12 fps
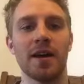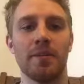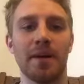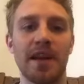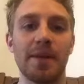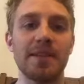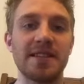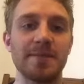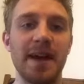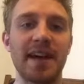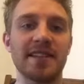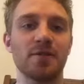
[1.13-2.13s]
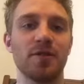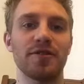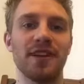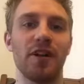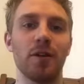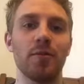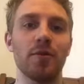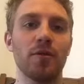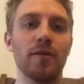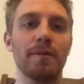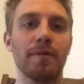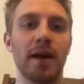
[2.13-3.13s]
My name is Maxwell
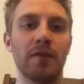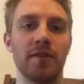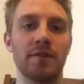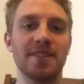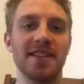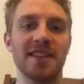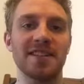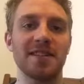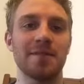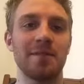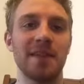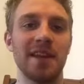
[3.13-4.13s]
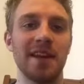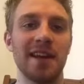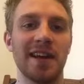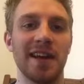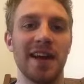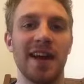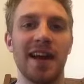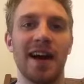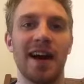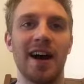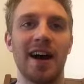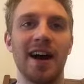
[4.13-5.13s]
Dalrymple. I'm from Section B.
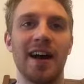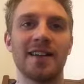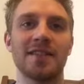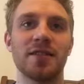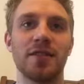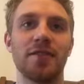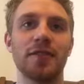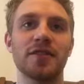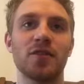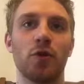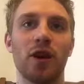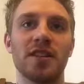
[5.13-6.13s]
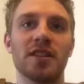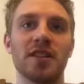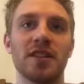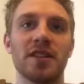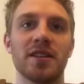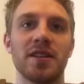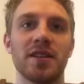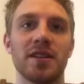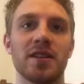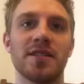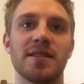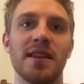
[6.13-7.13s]
And so the first question
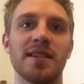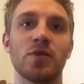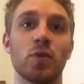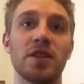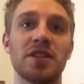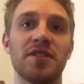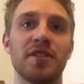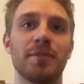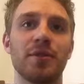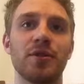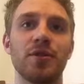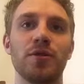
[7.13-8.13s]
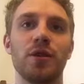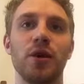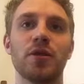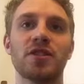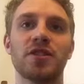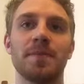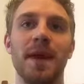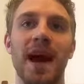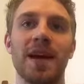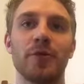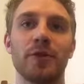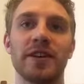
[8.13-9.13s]
says, which of the blue ocean
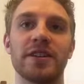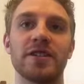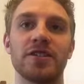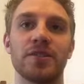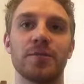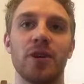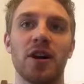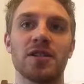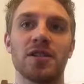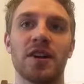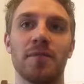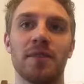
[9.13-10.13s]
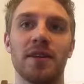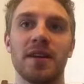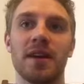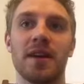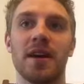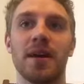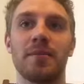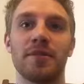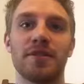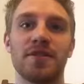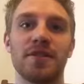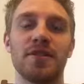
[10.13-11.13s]
pathways should your project company
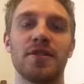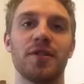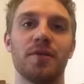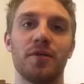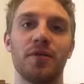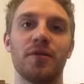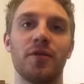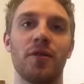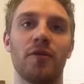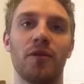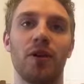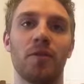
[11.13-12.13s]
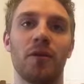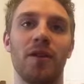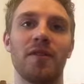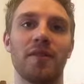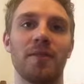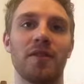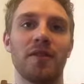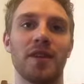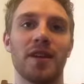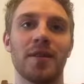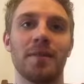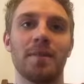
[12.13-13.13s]
pursue to improve overall
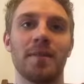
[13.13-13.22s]
profitability?